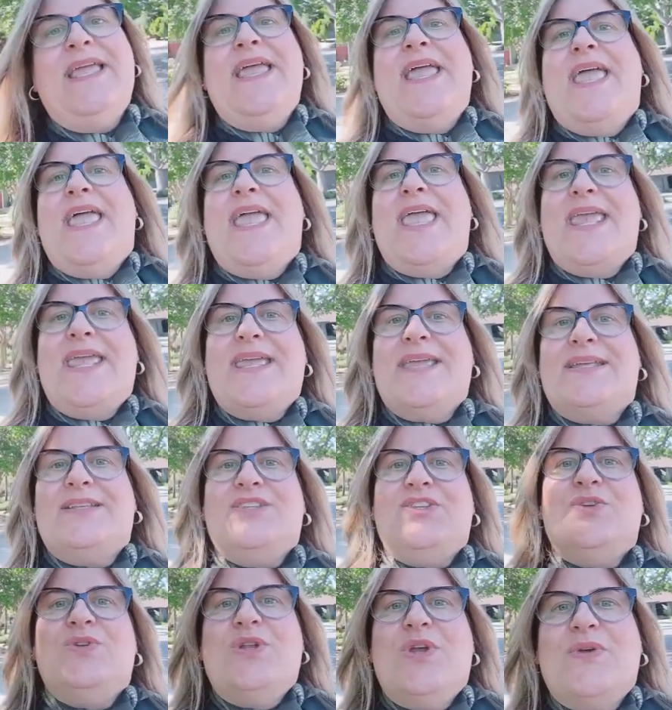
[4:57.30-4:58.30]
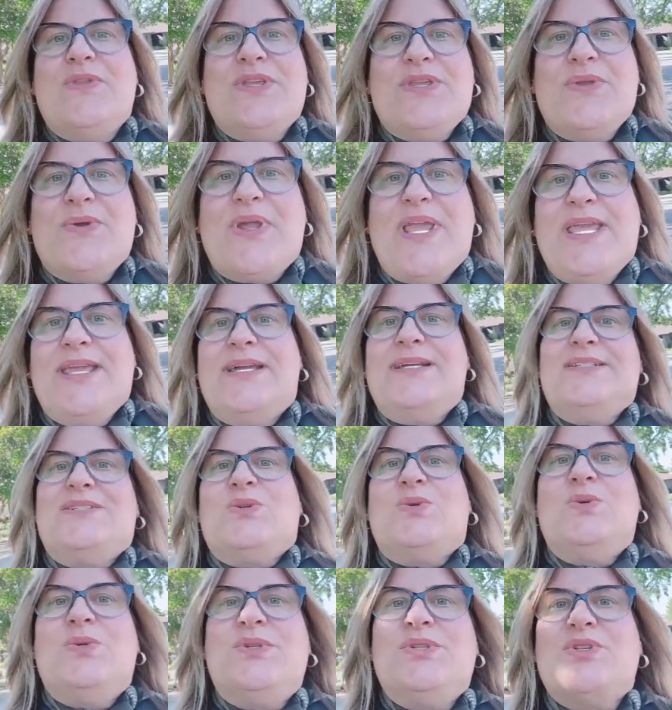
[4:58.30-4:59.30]
And you know that your AI
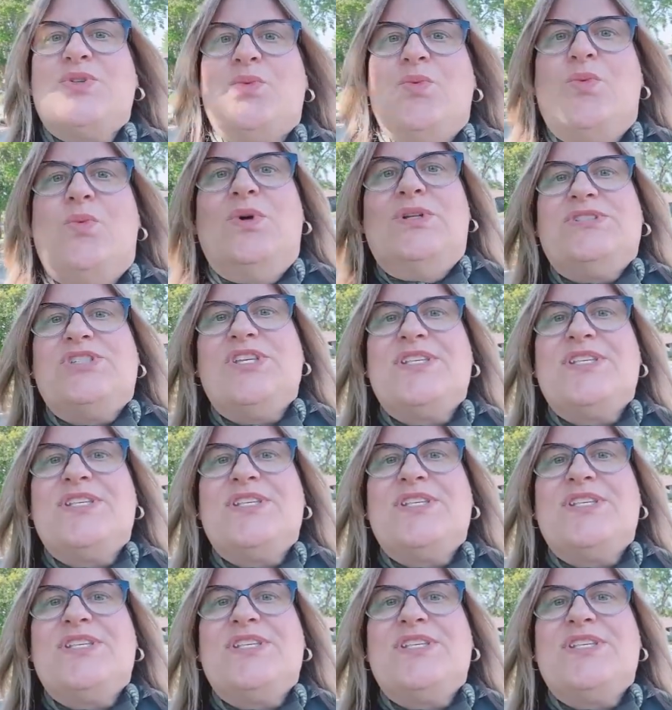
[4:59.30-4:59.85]
tools won't just